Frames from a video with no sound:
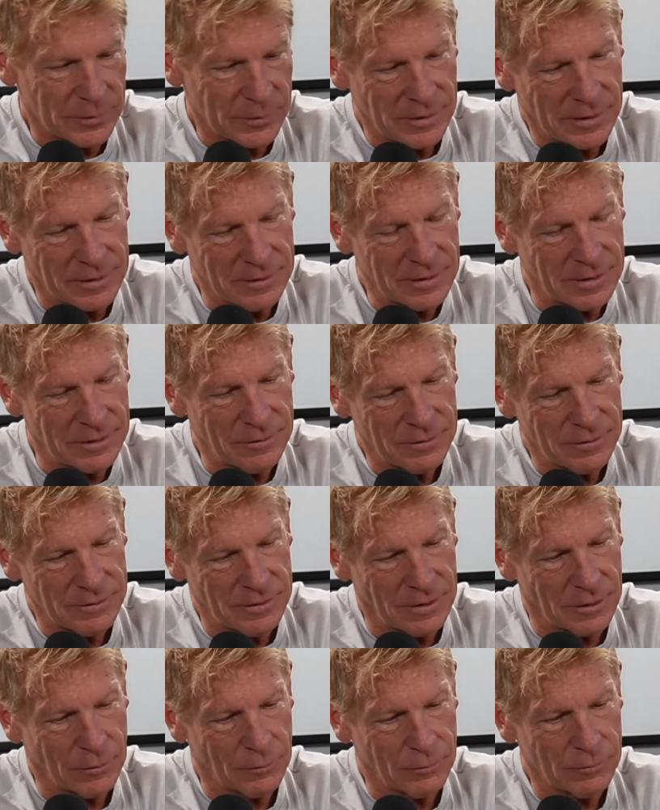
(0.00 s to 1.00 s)
And
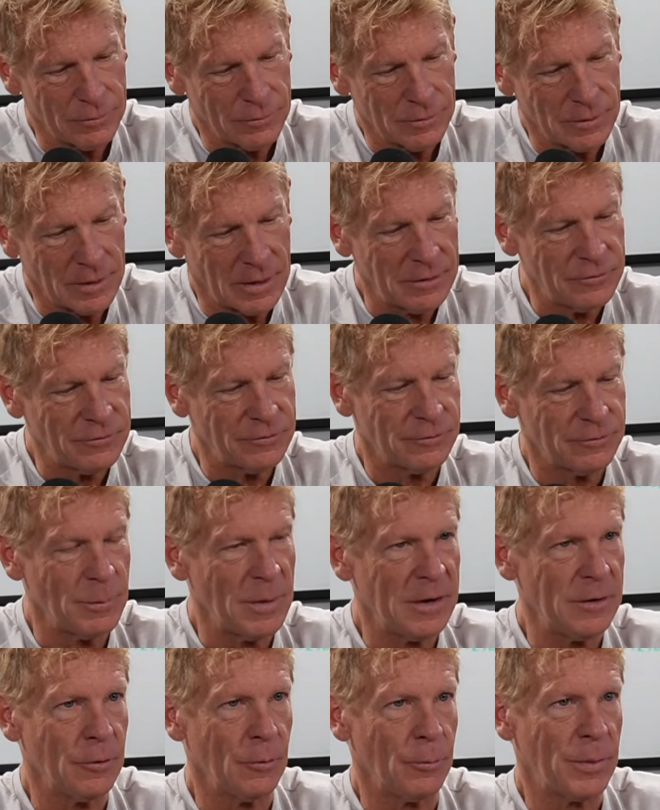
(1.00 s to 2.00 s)
you know, engines
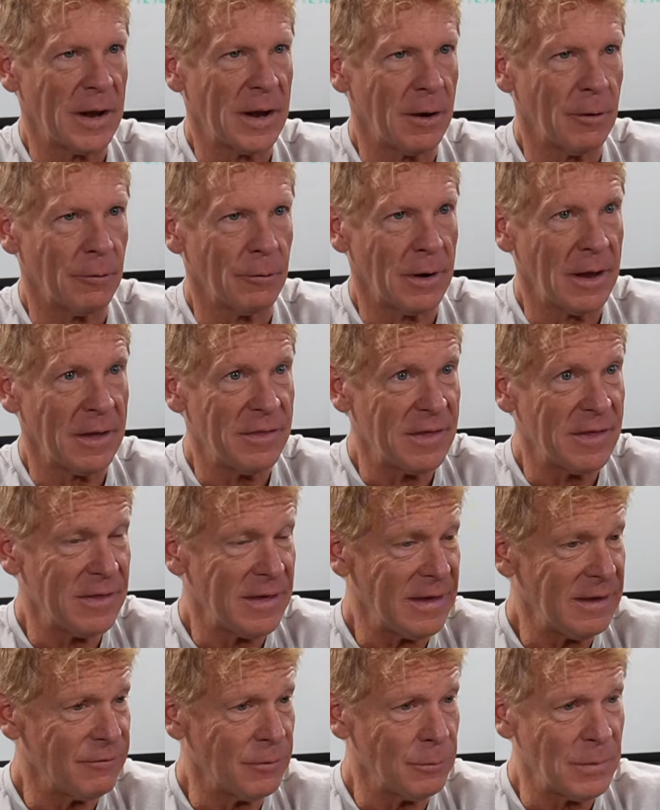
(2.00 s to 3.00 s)
made no power, and then
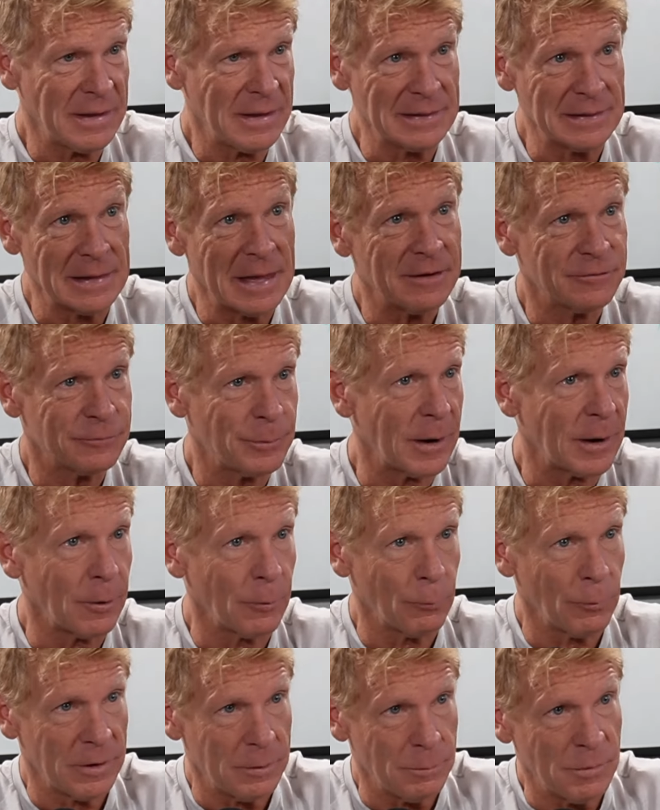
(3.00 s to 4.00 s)
they even made less power
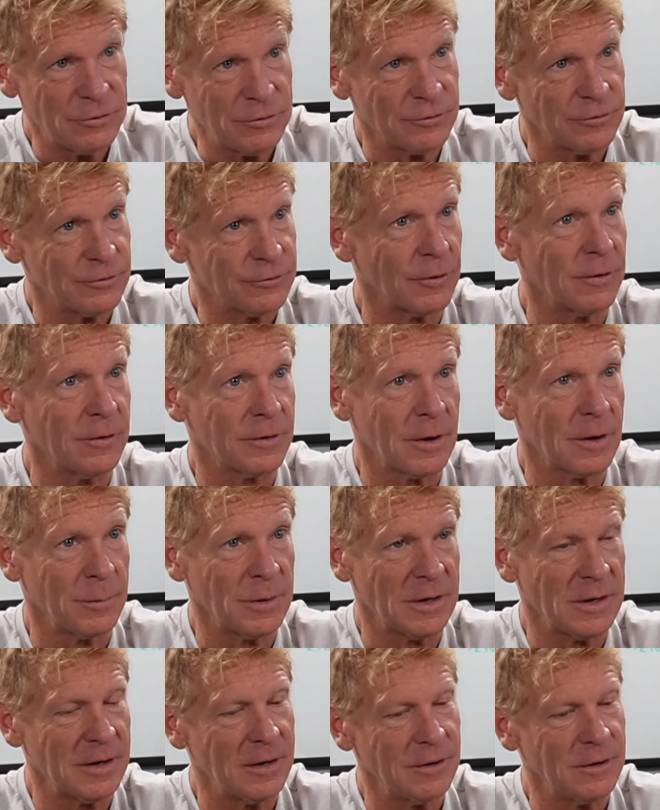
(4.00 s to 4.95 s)
when emissions started coming in.